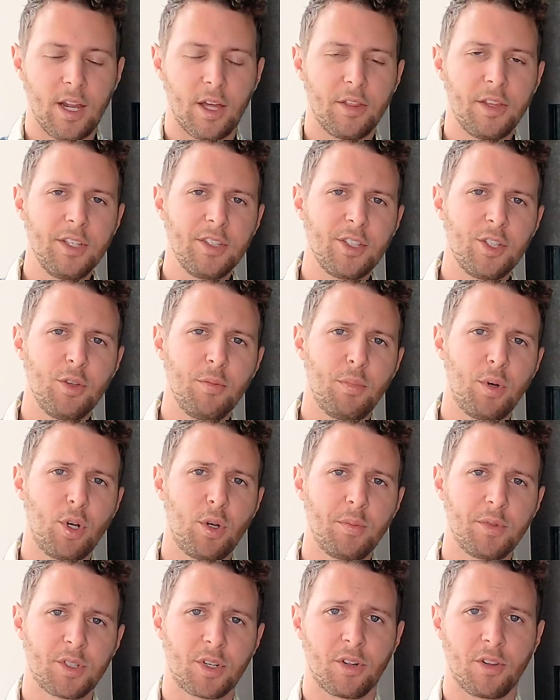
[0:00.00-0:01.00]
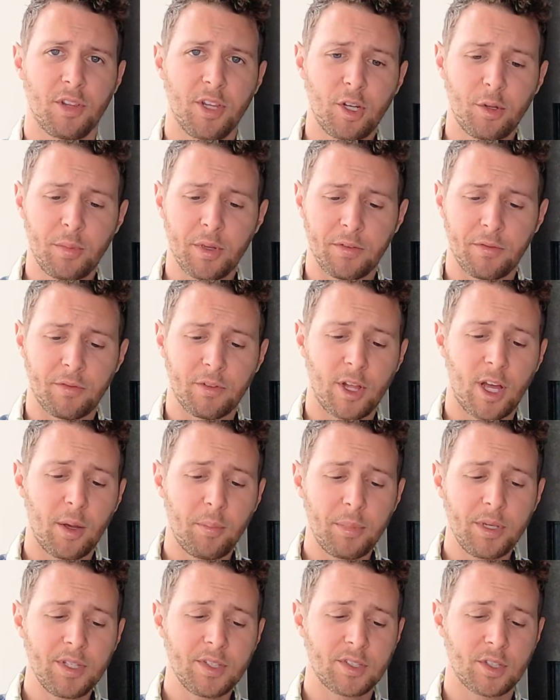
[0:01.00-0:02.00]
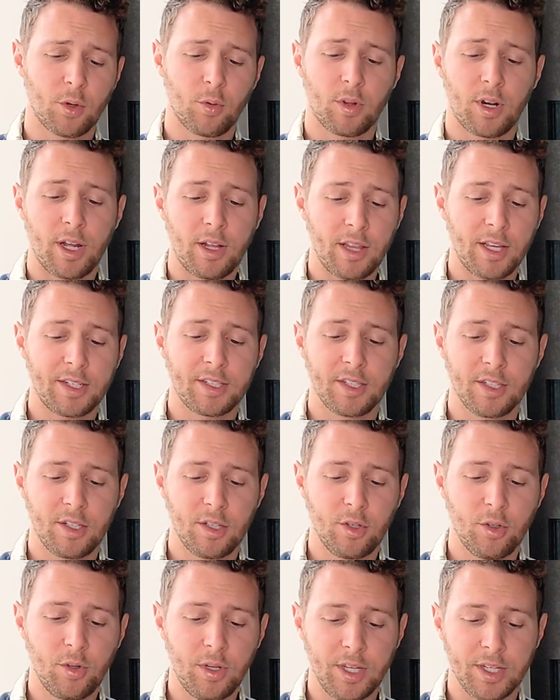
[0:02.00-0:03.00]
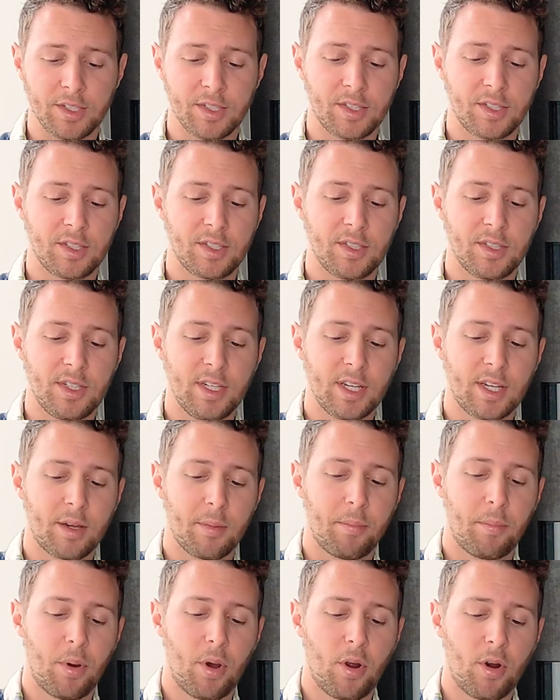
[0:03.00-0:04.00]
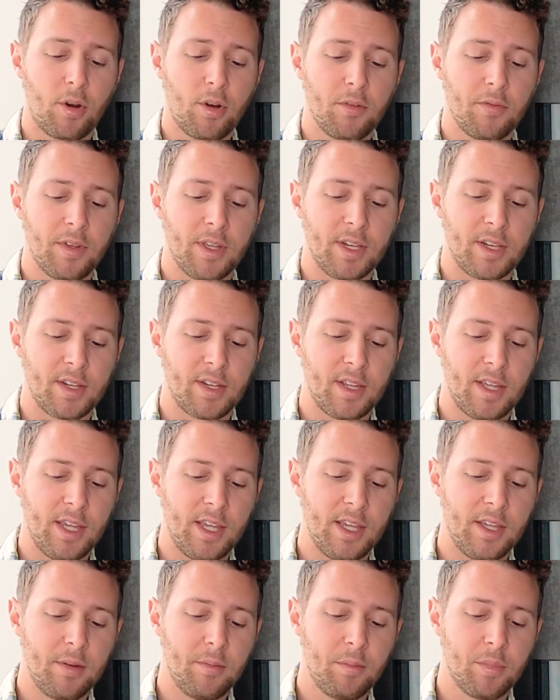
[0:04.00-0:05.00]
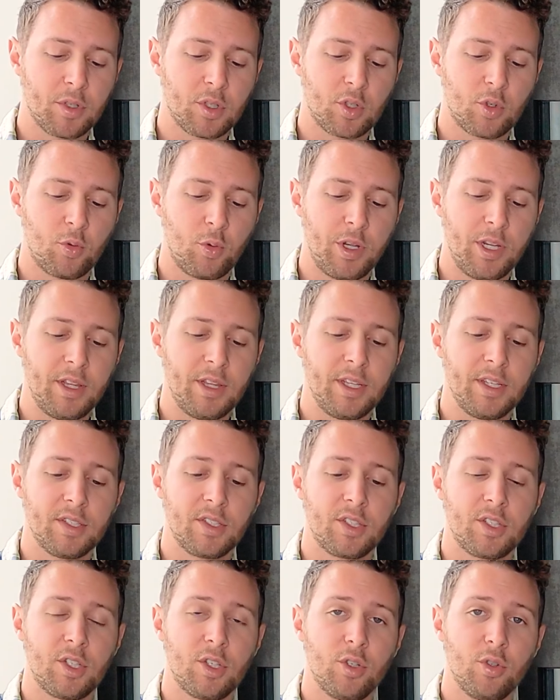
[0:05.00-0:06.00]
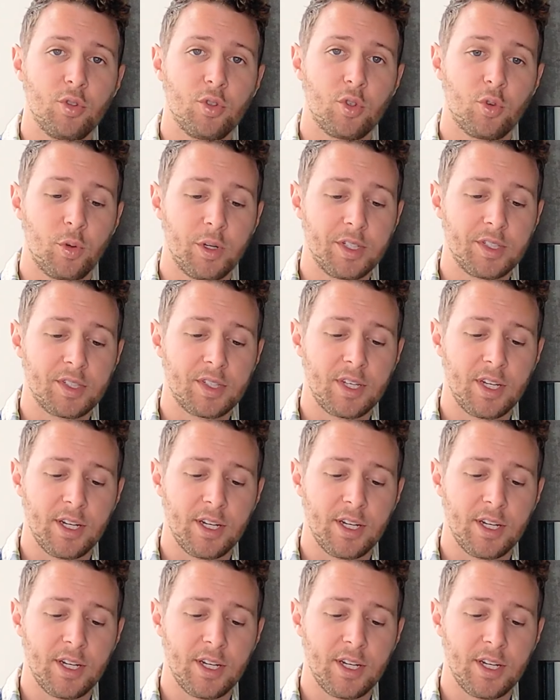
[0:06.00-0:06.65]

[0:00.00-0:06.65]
Now these two bulbs are a little bit floppy, so what I like to do is stick part of it in between these two twists